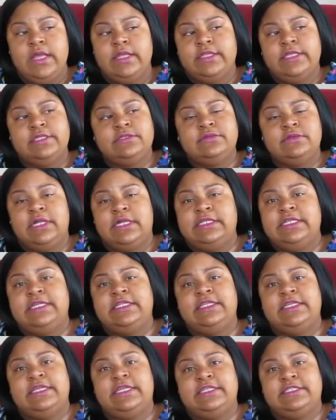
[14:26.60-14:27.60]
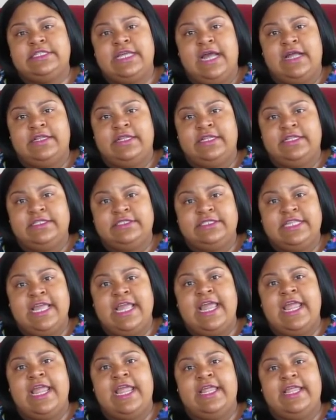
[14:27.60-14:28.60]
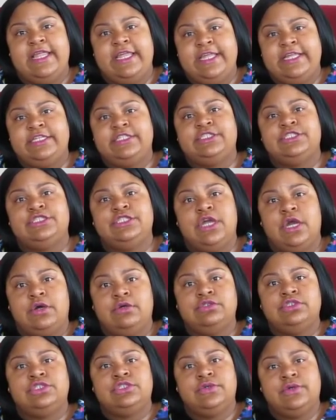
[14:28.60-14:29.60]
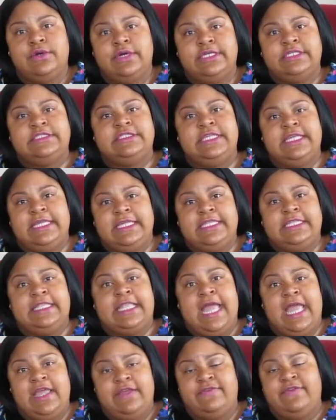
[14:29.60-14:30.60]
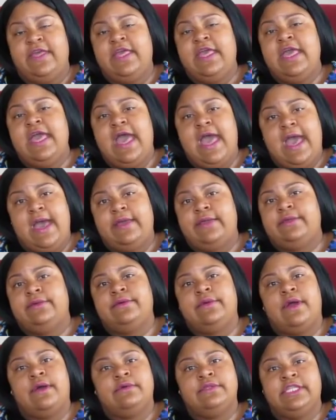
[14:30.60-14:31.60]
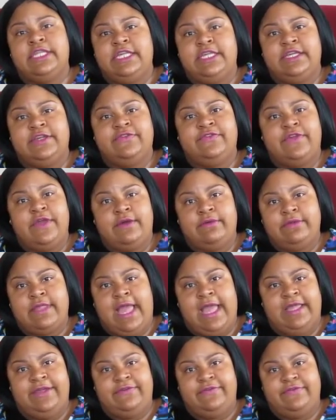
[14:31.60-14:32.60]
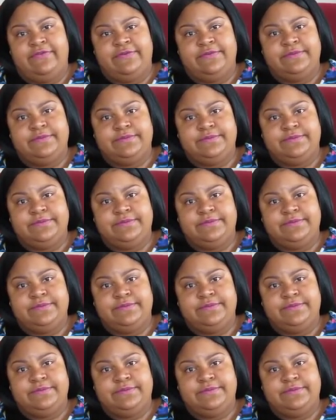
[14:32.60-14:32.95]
This is what I need to get y'all to understand. It's your choice in life how you gonna live your life.